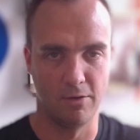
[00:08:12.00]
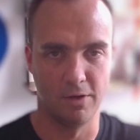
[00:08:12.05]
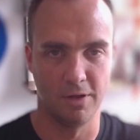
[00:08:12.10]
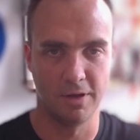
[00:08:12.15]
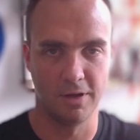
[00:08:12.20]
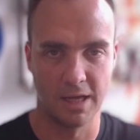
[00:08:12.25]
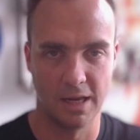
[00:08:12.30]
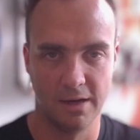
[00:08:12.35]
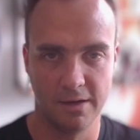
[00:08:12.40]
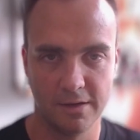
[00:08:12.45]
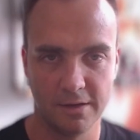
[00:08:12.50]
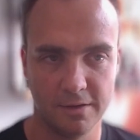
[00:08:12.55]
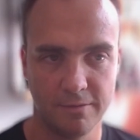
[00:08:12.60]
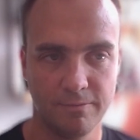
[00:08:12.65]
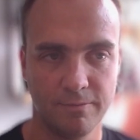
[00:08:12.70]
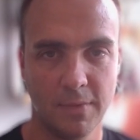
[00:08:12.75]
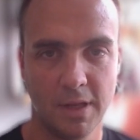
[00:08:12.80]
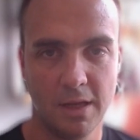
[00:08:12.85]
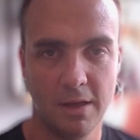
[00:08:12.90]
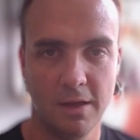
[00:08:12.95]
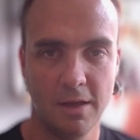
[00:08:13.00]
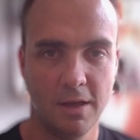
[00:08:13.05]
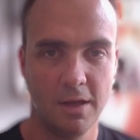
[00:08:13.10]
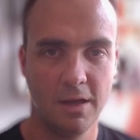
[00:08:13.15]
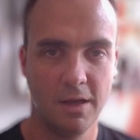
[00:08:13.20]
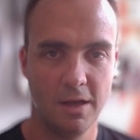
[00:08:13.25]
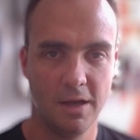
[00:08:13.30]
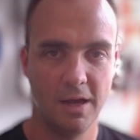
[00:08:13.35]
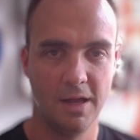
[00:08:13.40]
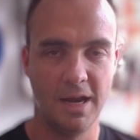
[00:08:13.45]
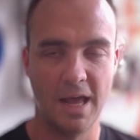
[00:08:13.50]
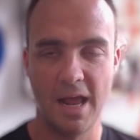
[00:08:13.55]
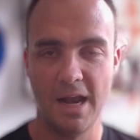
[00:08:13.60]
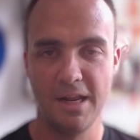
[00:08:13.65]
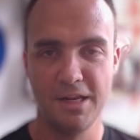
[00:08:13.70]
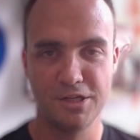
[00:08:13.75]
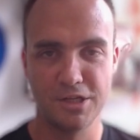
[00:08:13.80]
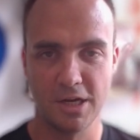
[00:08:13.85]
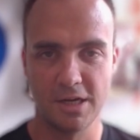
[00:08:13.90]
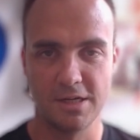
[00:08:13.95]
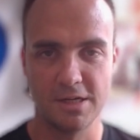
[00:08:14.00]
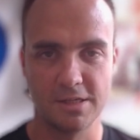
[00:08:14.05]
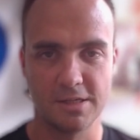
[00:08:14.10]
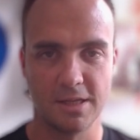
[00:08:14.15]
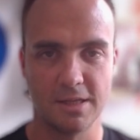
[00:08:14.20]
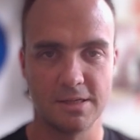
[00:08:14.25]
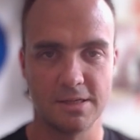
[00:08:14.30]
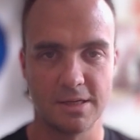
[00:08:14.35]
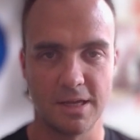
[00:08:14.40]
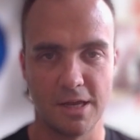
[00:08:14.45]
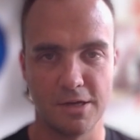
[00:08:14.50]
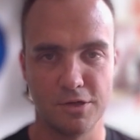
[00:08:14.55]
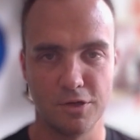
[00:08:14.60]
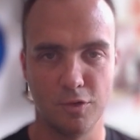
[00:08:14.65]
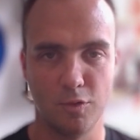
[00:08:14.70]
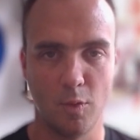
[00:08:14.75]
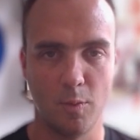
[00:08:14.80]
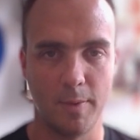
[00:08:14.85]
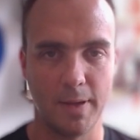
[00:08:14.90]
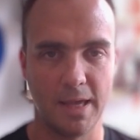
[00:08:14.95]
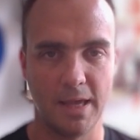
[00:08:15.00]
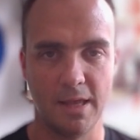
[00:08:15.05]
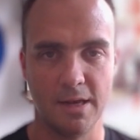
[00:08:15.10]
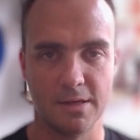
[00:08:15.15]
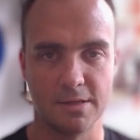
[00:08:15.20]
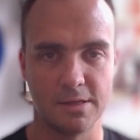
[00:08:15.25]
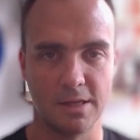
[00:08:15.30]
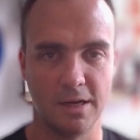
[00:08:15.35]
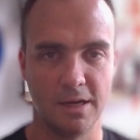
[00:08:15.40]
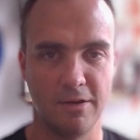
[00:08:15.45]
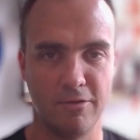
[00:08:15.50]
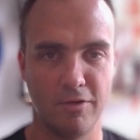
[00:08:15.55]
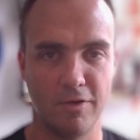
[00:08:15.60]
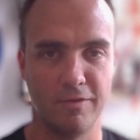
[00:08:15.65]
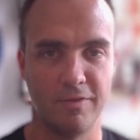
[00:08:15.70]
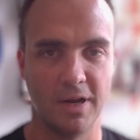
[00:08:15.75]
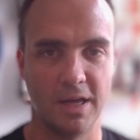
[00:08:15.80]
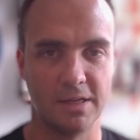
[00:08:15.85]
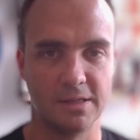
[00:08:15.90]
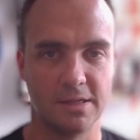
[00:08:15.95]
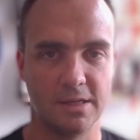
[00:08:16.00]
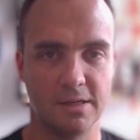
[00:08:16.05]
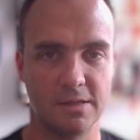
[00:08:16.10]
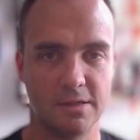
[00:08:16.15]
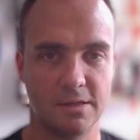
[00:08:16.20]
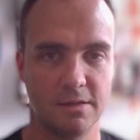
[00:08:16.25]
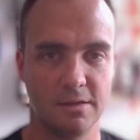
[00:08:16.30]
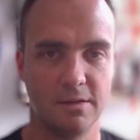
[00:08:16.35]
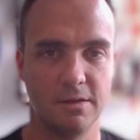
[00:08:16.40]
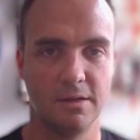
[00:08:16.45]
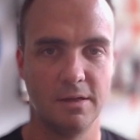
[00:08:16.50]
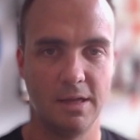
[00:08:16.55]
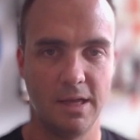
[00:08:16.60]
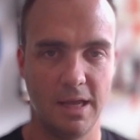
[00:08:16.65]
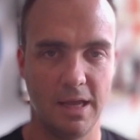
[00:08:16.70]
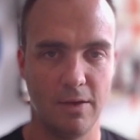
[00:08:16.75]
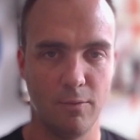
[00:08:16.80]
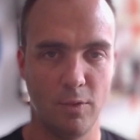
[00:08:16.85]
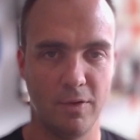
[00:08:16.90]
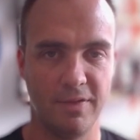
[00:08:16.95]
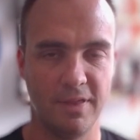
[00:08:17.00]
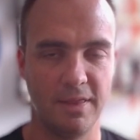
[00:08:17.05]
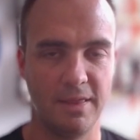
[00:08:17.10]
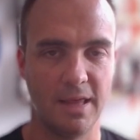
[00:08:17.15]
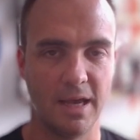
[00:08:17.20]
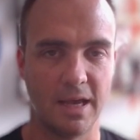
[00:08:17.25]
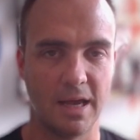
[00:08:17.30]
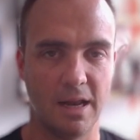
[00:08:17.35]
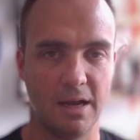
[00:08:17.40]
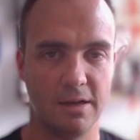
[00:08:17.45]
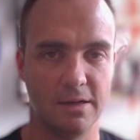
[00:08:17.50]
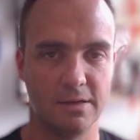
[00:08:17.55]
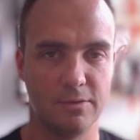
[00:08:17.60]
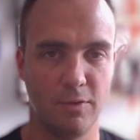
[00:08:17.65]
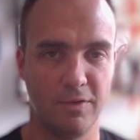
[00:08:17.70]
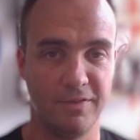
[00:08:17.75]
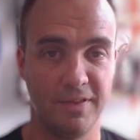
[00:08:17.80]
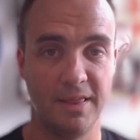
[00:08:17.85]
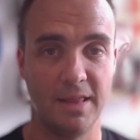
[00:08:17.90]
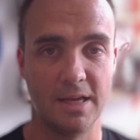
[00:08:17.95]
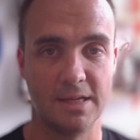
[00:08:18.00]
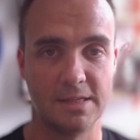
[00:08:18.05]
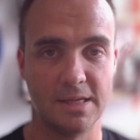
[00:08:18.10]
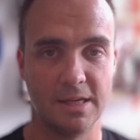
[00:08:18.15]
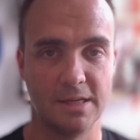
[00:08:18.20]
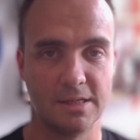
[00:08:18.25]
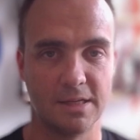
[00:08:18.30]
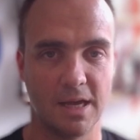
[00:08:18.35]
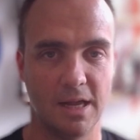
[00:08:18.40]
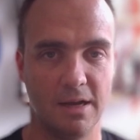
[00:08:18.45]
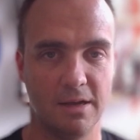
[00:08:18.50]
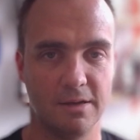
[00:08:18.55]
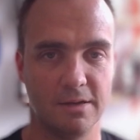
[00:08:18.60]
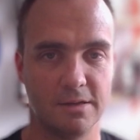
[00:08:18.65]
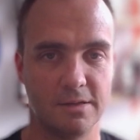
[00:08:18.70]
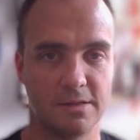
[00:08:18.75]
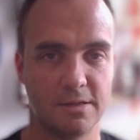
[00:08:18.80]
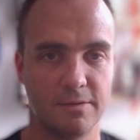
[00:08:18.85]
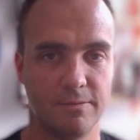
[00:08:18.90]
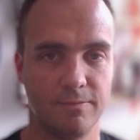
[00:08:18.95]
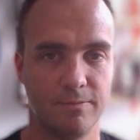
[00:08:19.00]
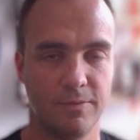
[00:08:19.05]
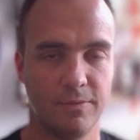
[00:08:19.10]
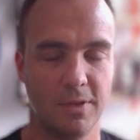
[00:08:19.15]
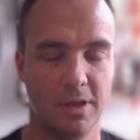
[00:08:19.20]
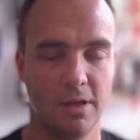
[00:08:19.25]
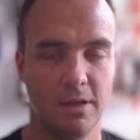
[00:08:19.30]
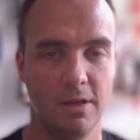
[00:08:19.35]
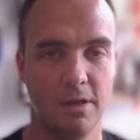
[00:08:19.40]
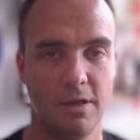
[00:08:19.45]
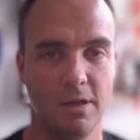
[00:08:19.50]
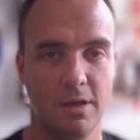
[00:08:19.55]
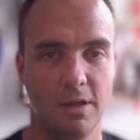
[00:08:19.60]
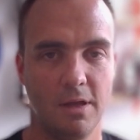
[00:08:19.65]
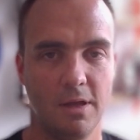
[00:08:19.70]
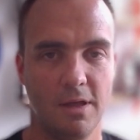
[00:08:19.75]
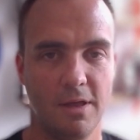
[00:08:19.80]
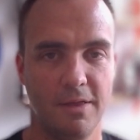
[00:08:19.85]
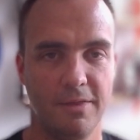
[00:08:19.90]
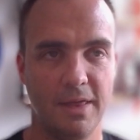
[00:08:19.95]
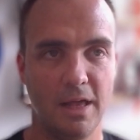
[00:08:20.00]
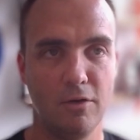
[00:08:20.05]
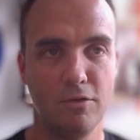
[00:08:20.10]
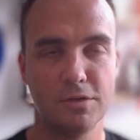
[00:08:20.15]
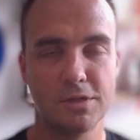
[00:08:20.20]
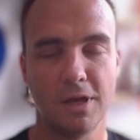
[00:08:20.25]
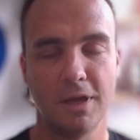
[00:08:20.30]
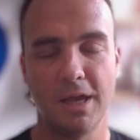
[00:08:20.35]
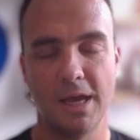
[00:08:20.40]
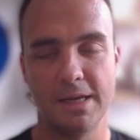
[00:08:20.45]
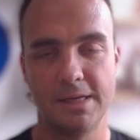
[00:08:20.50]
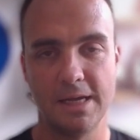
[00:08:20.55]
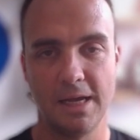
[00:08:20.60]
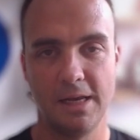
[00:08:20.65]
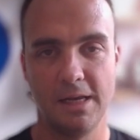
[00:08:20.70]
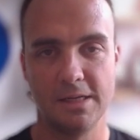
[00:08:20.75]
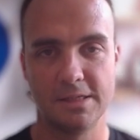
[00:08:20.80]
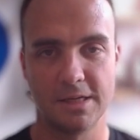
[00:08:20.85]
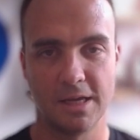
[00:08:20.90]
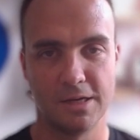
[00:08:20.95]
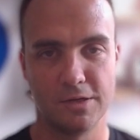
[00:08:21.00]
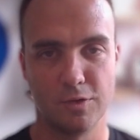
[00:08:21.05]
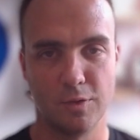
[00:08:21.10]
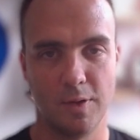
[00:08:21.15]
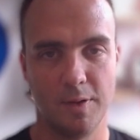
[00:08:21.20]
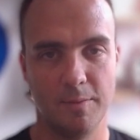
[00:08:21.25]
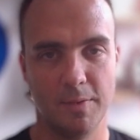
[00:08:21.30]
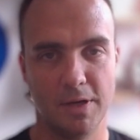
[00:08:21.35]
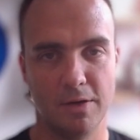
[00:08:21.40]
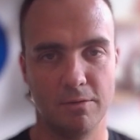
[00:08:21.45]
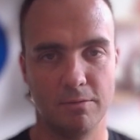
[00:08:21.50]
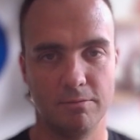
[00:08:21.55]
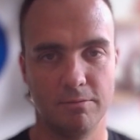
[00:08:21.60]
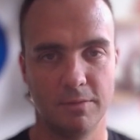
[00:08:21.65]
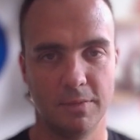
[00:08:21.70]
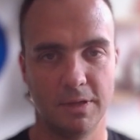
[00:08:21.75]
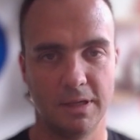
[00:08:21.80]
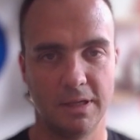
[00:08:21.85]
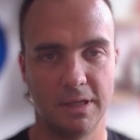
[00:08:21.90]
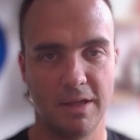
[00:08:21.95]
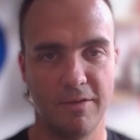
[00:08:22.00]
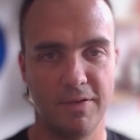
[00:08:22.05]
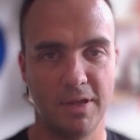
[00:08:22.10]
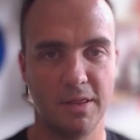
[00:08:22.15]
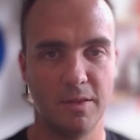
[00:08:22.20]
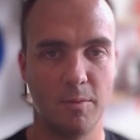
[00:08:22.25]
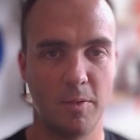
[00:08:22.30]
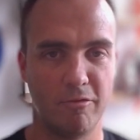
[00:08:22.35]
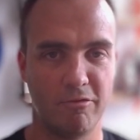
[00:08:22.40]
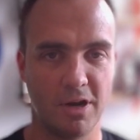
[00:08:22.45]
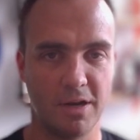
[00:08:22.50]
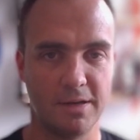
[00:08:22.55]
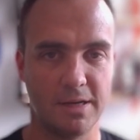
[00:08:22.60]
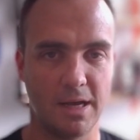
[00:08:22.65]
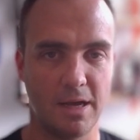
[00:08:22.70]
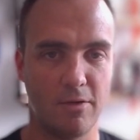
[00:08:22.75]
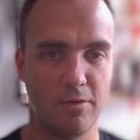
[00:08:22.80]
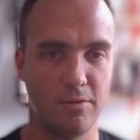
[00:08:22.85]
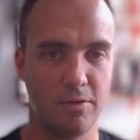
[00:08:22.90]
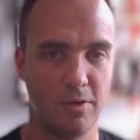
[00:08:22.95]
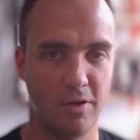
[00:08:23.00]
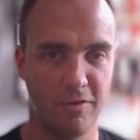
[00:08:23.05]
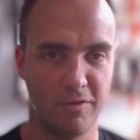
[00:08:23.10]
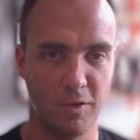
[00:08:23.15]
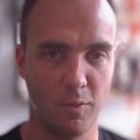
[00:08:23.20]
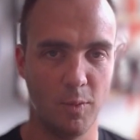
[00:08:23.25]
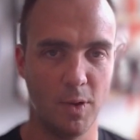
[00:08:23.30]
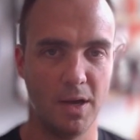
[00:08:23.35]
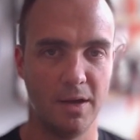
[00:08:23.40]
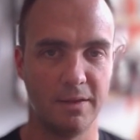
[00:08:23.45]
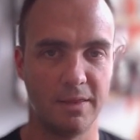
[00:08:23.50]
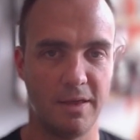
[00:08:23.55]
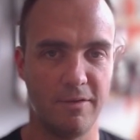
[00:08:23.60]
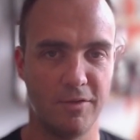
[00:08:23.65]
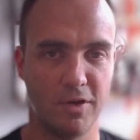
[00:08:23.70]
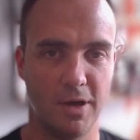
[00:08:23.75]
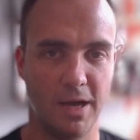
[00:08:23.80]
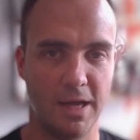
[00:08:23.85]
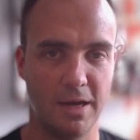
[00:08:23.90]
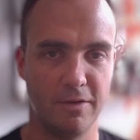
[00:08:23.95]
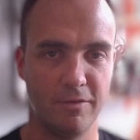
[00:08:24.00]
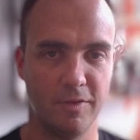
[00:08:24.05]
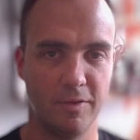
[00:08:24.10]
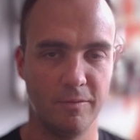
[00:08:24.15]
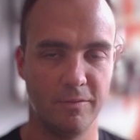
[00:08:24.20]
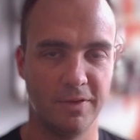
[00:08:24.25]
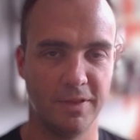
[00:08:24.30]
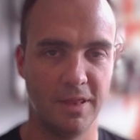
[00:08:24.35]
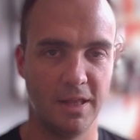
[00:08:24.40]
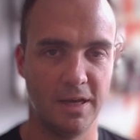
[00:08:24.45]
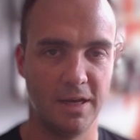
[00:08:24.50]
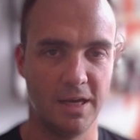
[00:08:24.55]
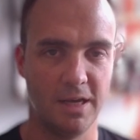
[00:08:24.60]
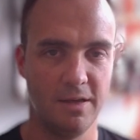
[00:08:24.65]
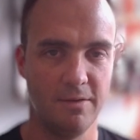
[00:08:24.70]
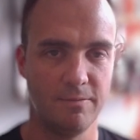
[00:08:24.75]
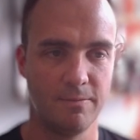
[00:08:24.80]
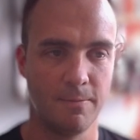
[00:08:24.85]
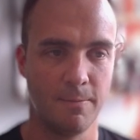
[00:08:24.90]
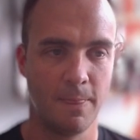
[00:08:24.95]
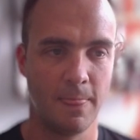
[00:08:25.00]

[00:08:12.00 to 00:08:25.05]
Outlook calendar, and any changes to the schedule will be instantly reflected within their synced calendars. They'll also get a daily schedule email, giving them a rundown of the work they've got ahead of them for the day.